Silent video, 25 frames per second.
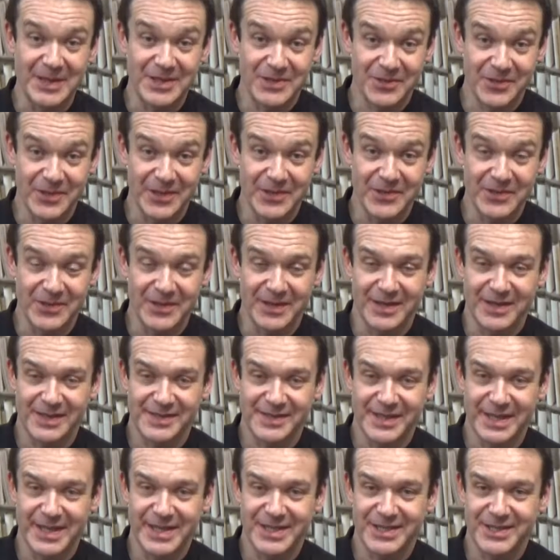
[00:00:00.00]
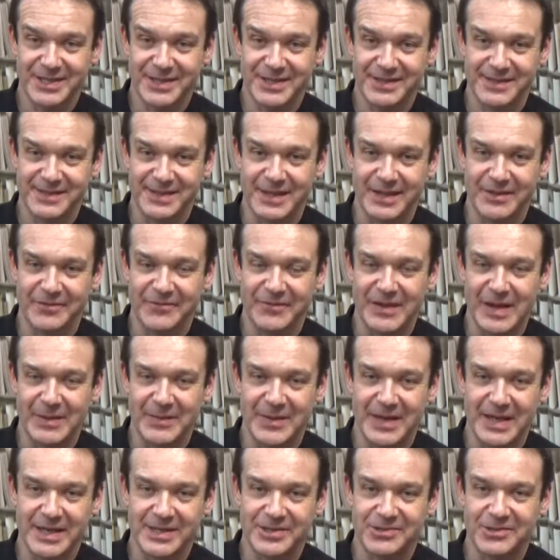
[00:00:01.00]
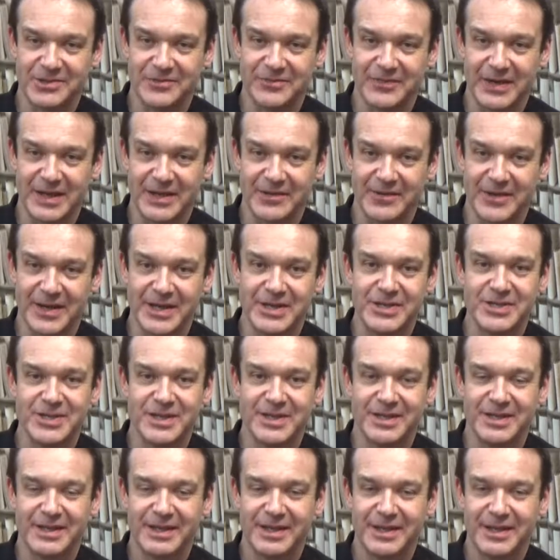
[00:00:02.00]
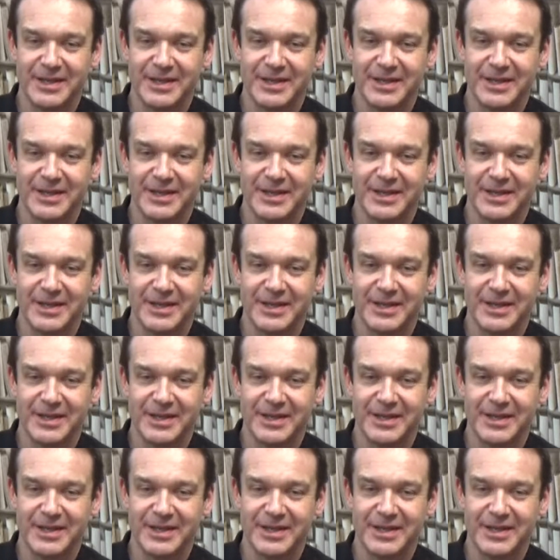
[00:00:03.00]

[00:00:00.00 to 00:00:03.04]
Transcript: tree organisations like the Family History Federation,